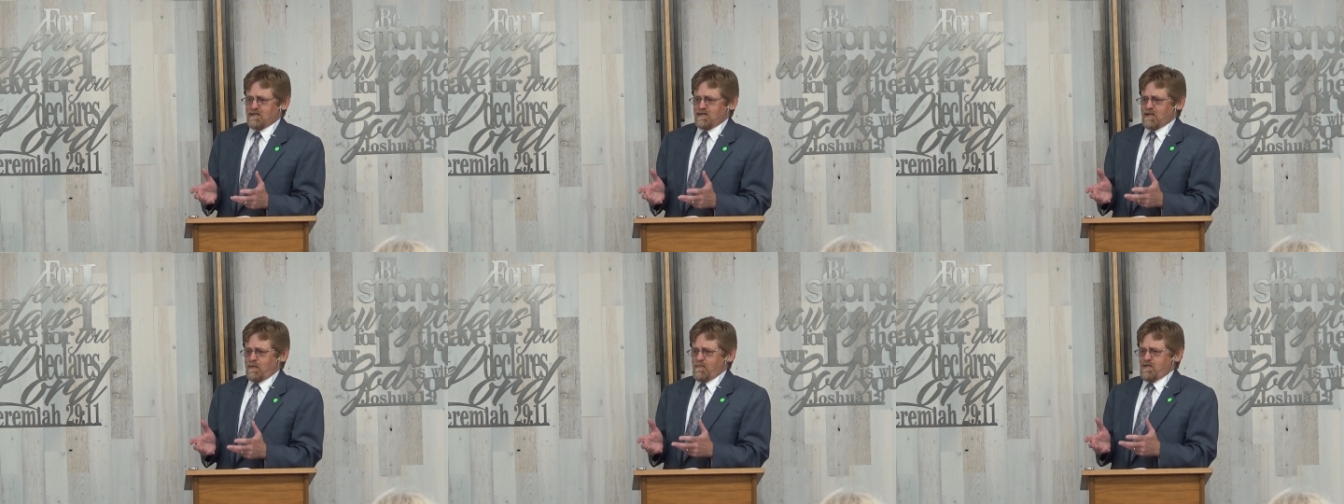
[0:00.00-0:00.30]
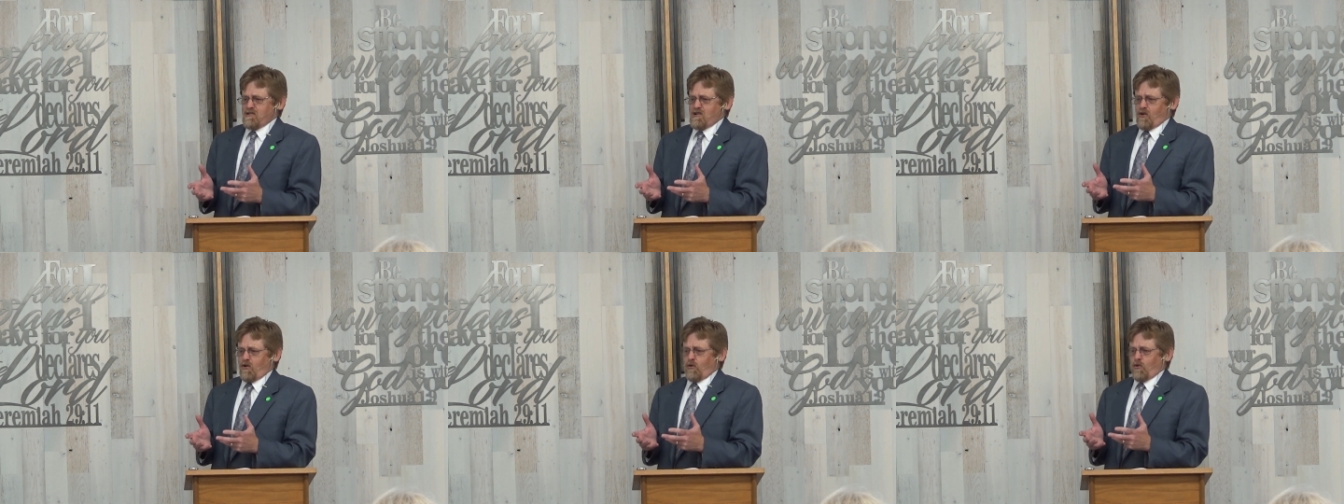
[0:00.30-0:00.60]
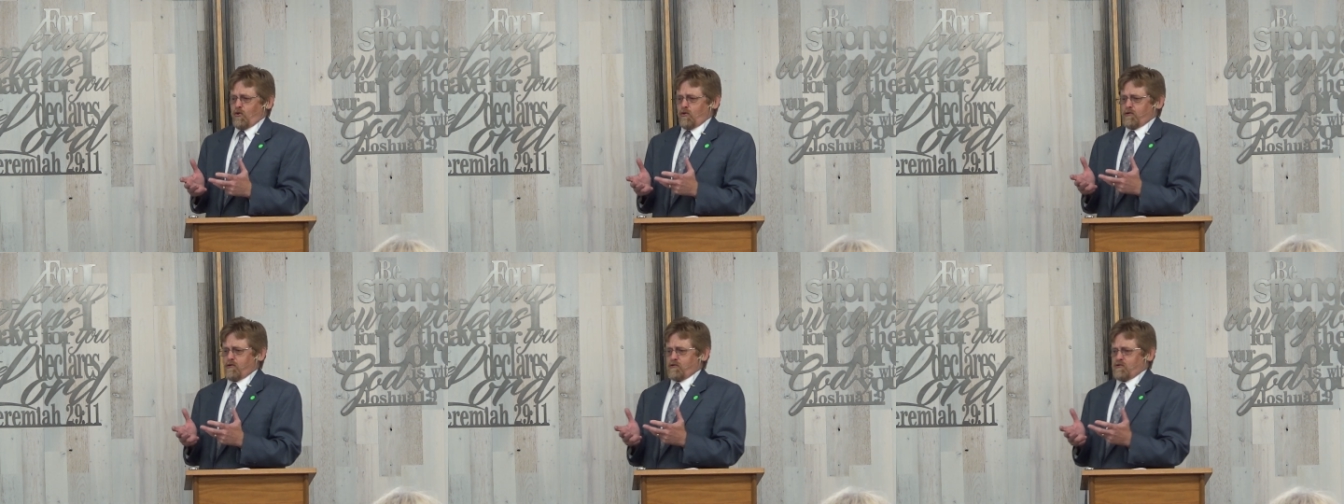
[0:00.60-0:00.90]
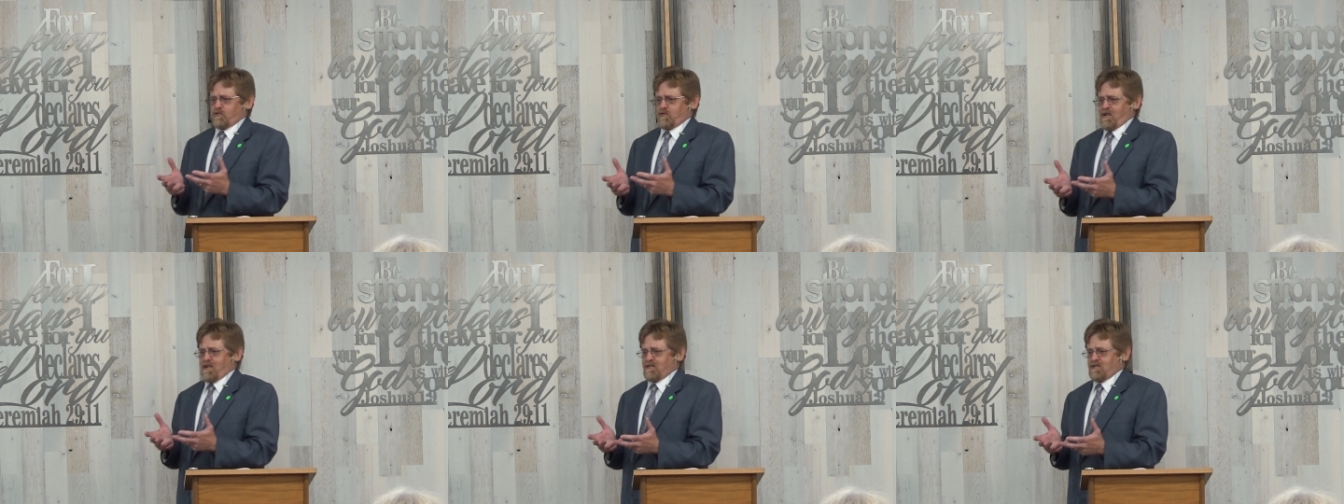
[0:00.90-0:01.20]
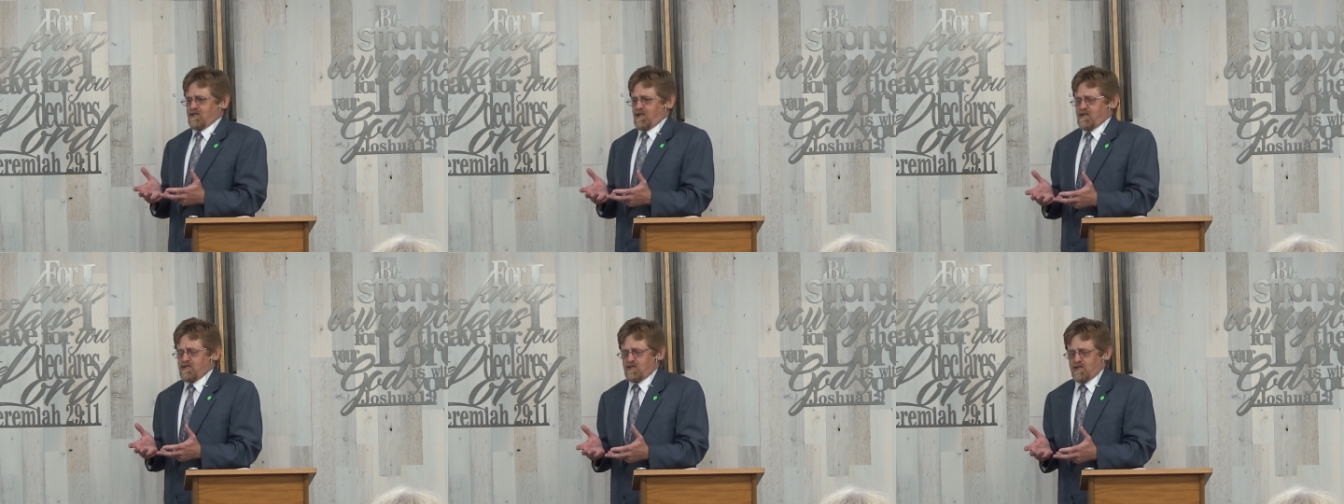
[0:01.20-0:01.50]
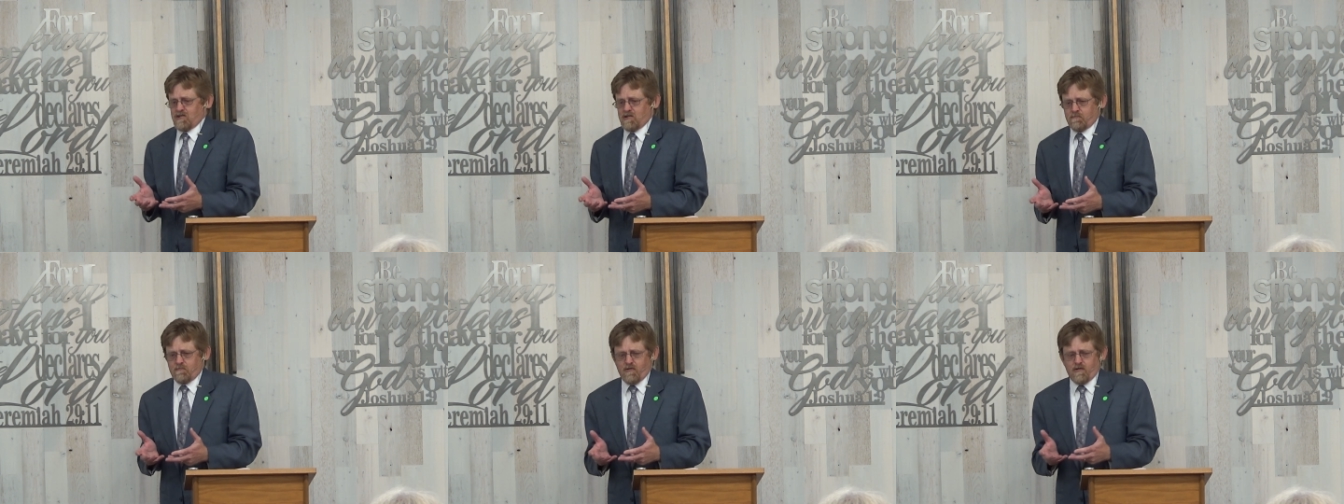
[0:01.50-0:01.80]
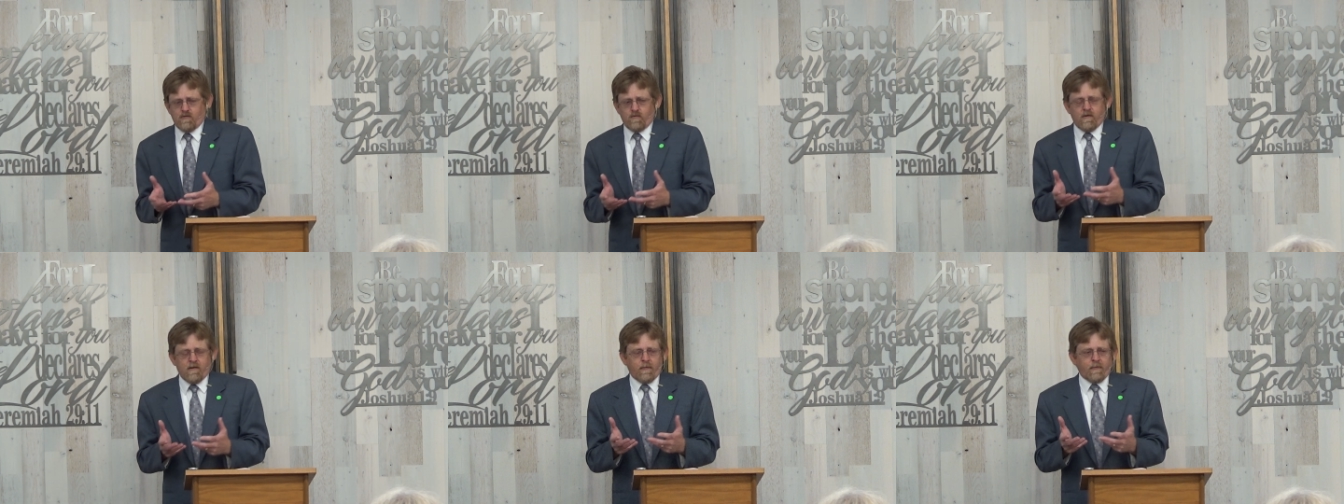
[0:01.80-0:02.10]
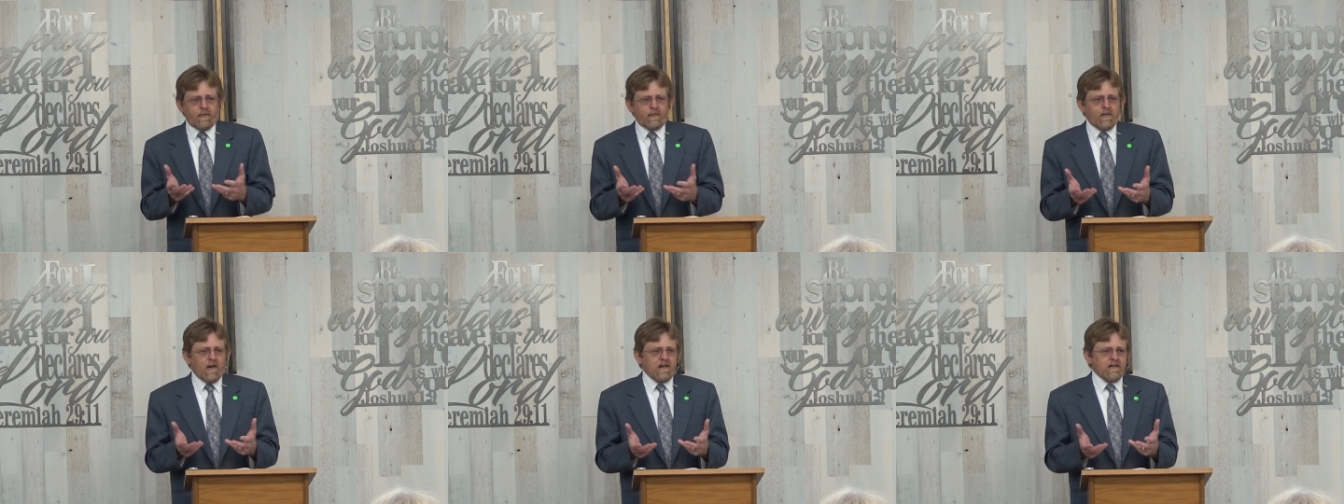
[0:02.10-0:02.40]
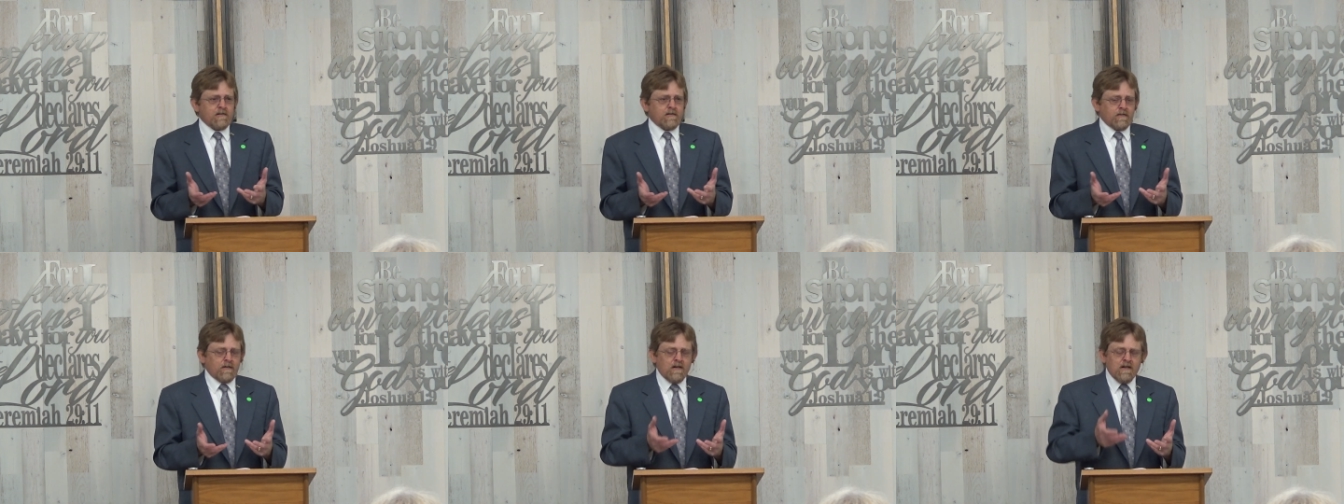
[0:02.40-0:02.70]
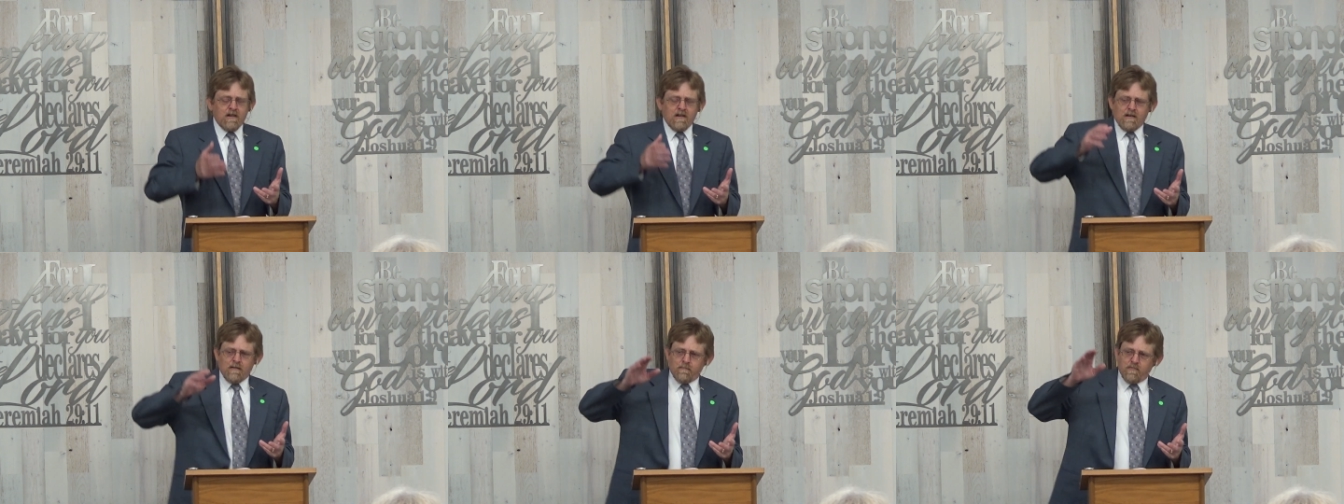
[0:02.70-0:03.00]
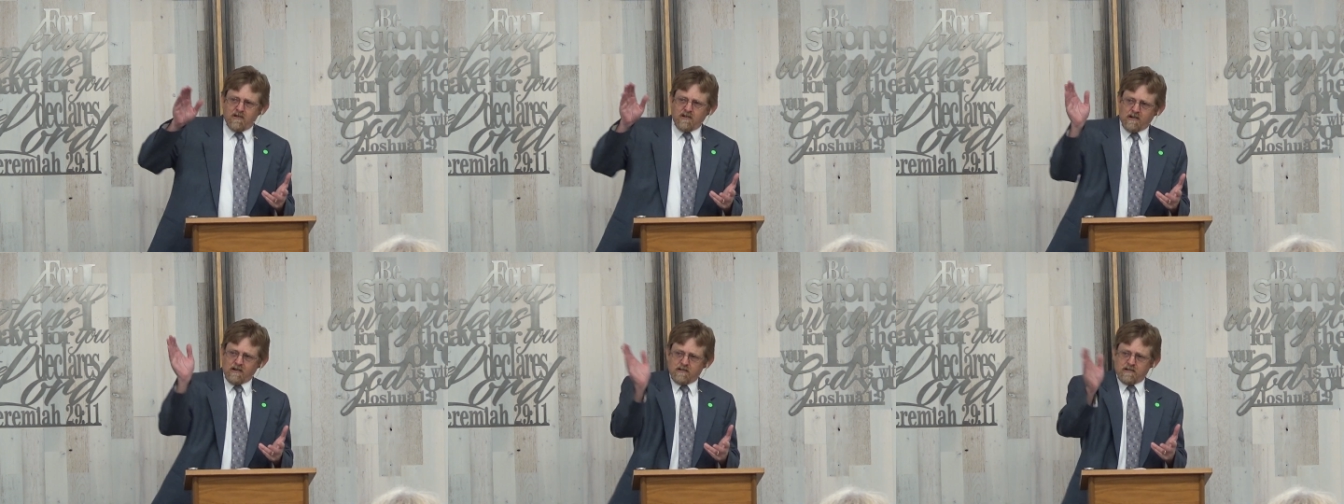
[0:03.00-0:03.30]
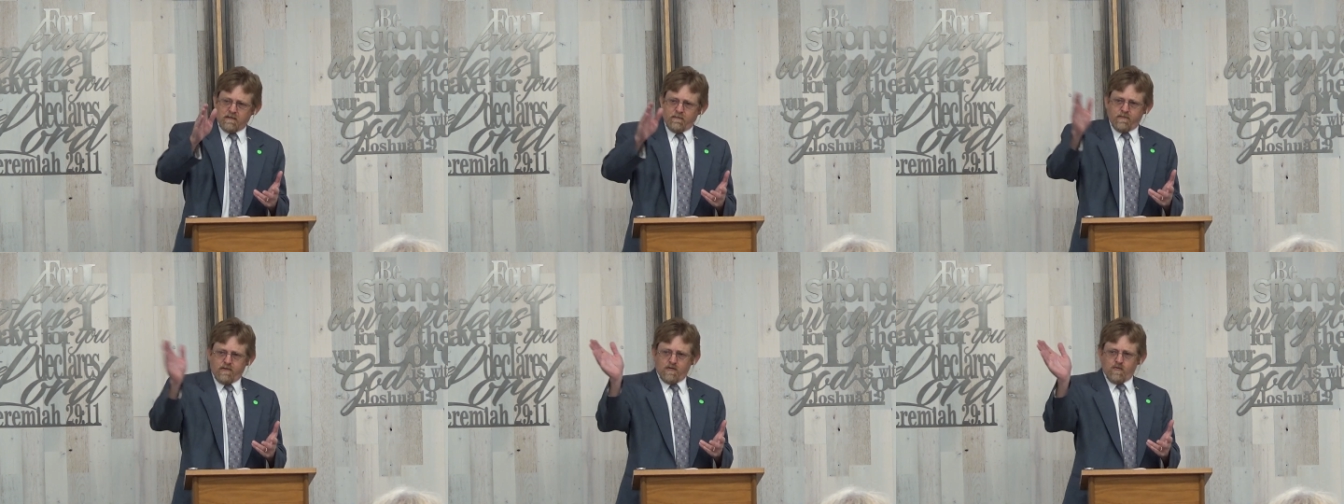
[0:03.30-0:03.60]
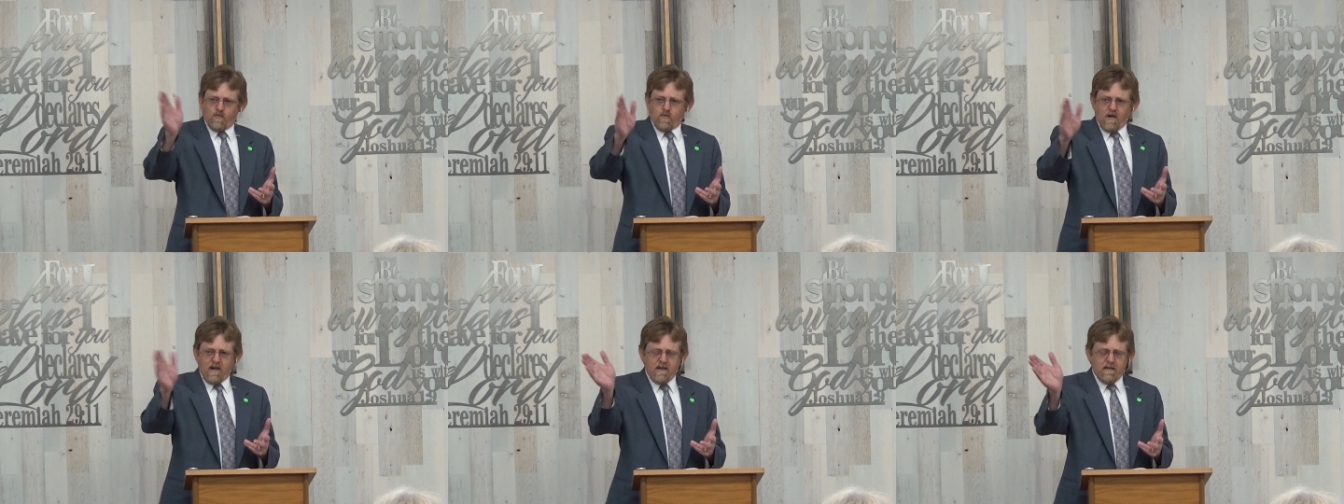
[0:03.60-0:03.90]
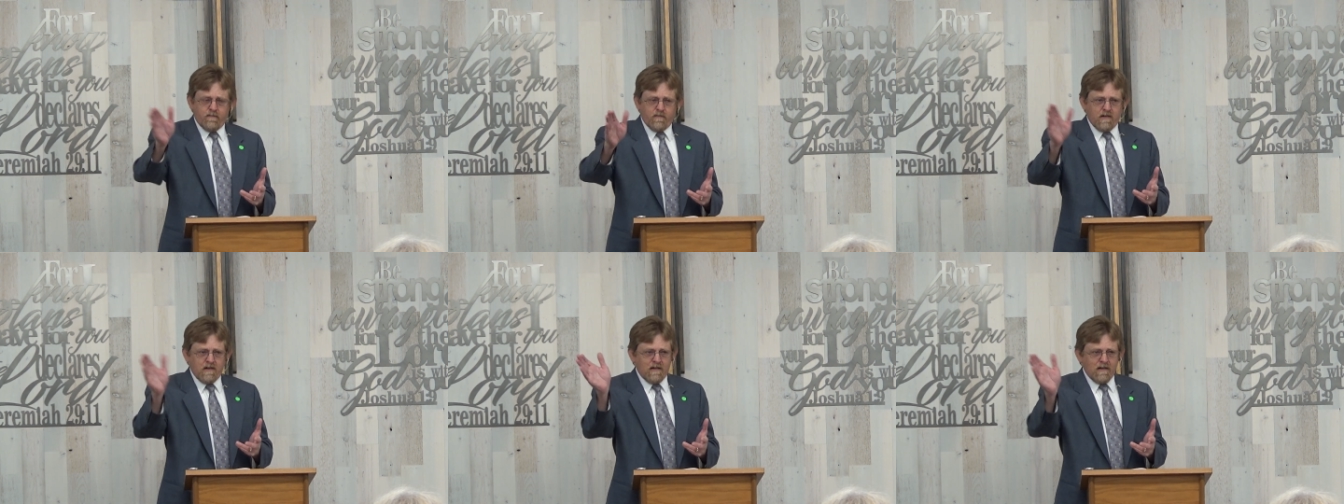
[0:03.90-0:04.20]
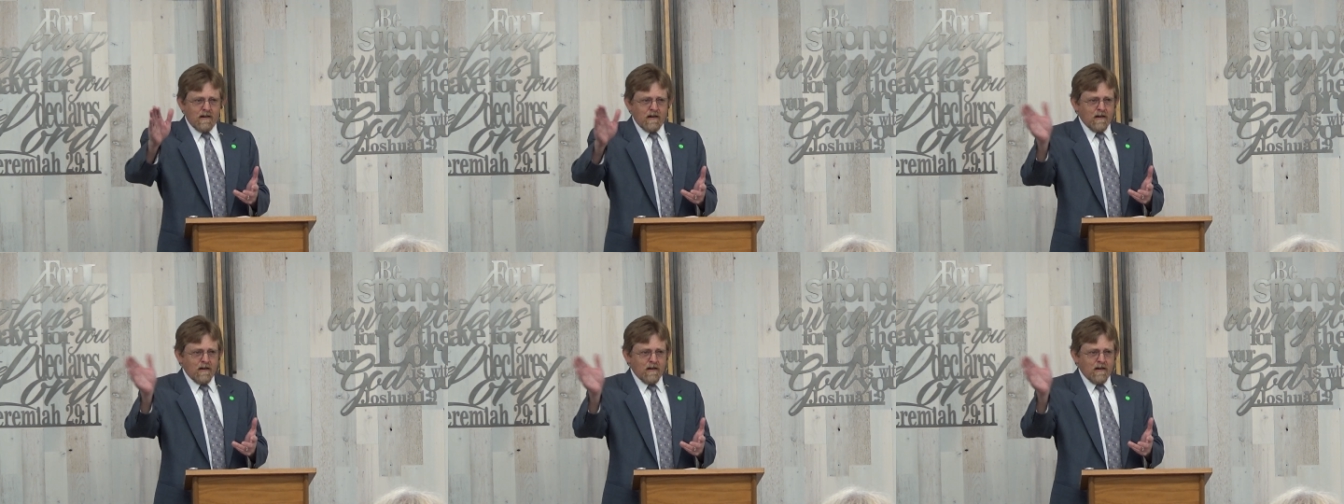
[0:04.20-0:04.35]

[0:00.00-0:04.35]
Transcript: Some of the older translations put with thunder because of the waving,